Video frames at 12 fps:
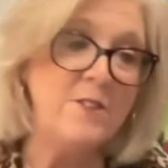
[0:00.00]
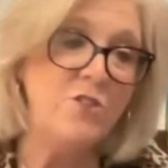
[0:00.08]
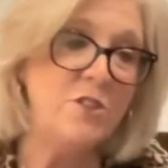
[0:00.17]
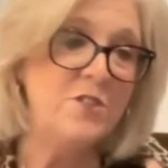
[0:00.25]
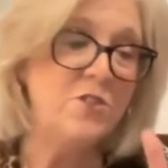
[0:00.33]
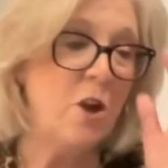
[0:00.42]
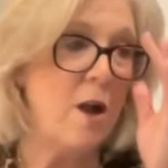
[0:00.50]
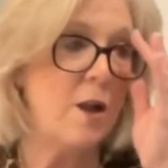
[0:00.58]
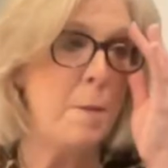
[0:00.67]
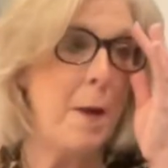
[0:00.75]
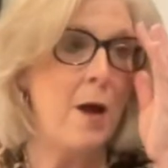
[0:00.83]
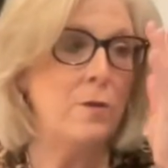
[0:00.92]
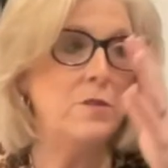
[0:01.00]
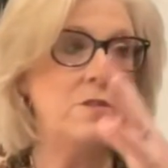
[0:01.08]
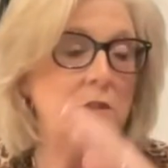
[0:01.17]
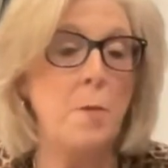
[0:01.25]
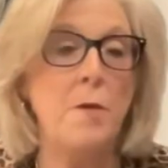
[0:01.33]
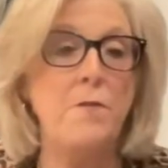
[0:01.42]
just talk about
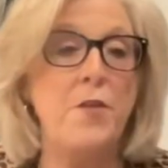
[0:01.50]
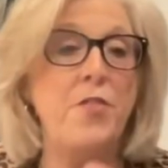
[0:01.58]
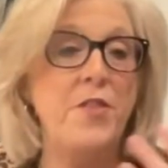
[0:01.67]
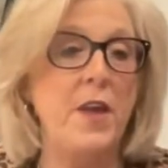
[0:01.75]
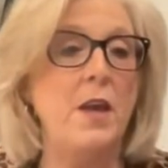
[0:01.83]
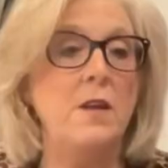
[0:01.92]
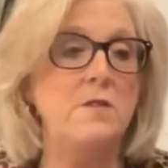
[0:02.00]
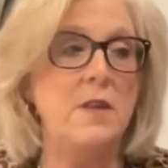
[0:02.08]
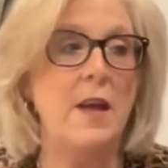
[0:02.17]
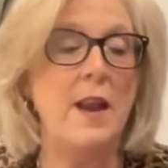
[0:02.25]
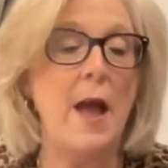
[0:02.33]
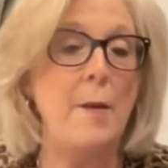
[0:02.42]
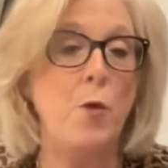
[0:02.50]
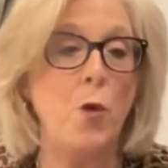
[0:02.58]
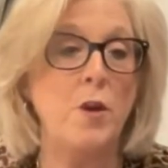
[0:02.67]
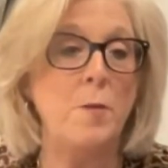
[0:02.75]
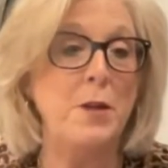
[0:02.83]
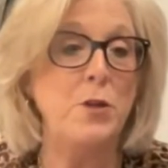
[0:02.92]
some of the things that I'm going
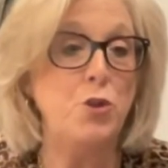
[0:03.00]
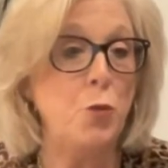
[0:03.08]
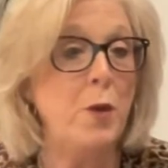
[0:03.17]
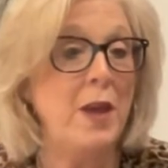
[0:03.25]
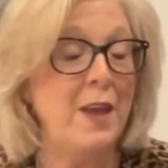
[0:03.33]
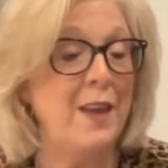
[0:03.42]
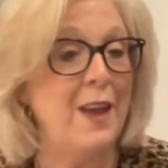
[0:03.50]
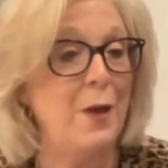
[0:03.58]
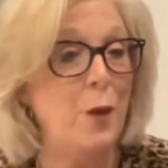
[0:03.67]
to be doing